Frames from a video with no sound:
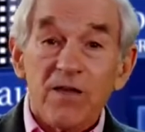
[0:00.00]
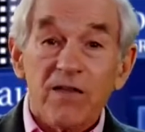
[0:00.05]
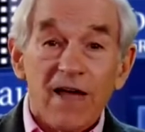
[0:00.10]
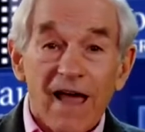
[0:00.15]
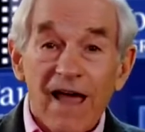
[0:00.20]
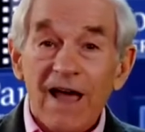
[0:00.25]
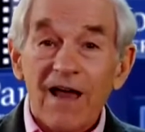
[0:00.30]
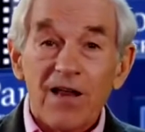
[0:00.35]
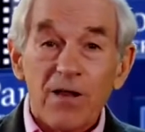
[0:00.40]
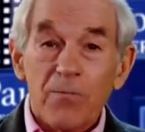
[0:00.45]
They're the
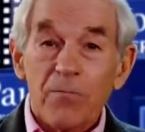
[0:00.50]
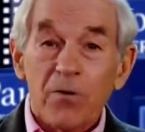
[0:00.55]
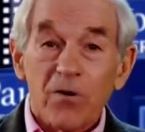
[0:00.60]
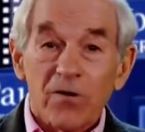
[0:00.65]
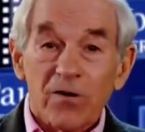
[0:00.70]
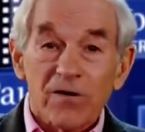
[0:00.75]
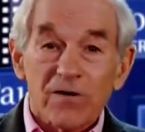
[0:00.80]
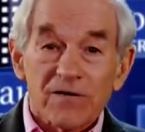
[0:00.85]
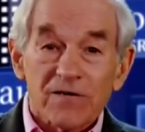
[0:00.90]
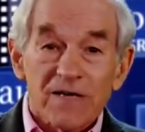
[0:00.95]

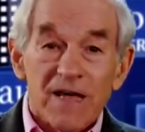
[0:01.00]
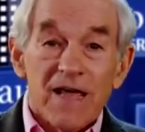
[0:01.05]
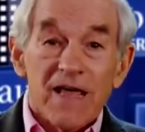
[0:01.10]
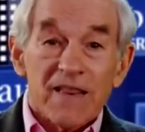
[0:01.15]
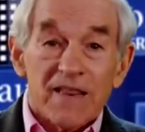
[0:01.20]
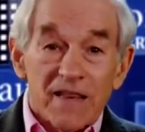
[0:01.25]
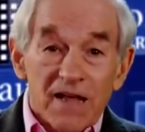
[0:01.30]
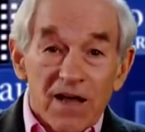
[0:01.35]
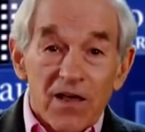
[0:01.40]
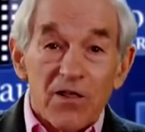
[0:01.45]
Halliburtons.
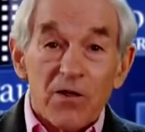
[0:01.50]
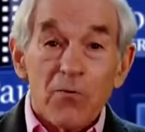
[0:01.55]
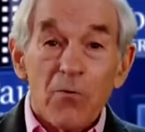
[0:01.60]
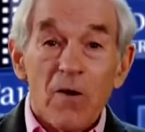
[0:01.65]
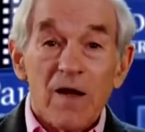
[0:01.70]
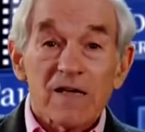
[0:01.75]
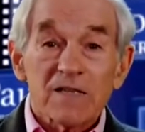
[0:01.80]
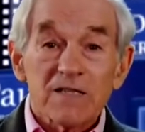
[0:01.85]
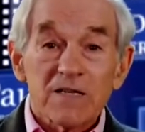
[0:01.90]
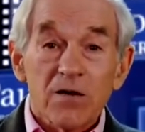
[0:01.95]
They're the
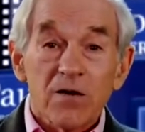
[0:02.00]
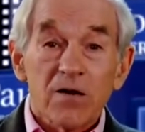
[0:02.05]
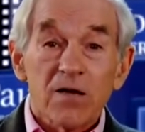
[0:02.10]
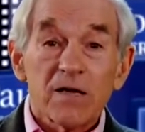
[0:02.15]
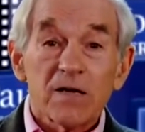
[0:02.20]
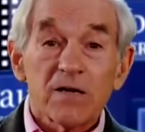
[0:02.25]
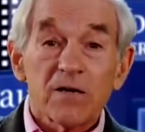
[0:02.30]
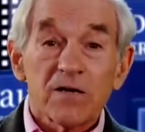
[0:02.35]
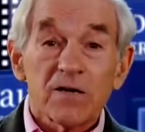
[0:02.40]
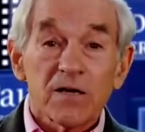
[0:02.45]
ones that are
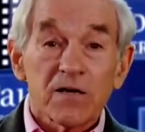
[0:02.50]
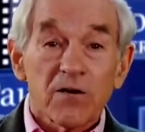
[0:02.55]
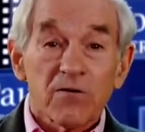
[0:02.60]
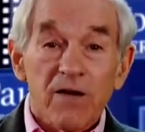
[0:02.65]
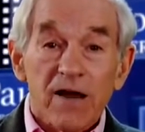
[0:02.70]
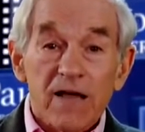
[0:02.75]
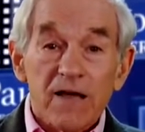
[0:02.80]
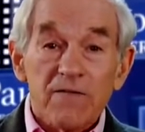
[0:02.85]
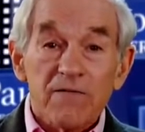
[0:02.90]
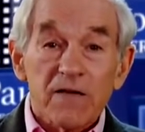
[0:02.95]
in on the
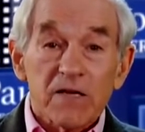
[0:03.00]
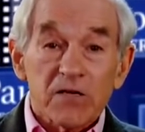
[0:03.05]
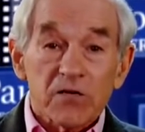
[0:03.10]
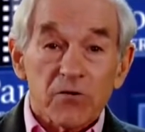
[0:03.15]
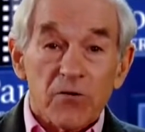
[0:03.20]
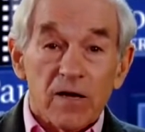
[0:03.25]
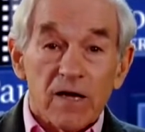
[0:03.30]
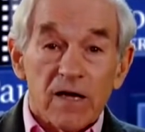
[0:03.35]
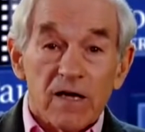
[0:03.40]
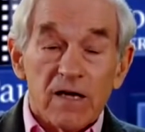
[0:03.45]
gravy
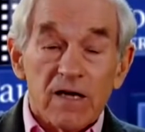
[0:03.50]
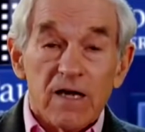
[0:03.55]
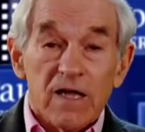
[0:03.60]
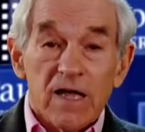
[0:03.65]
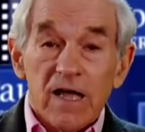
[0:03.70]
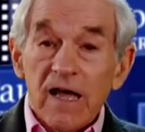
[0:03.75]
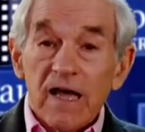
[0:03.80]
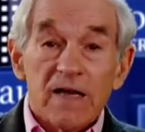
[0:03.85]
train.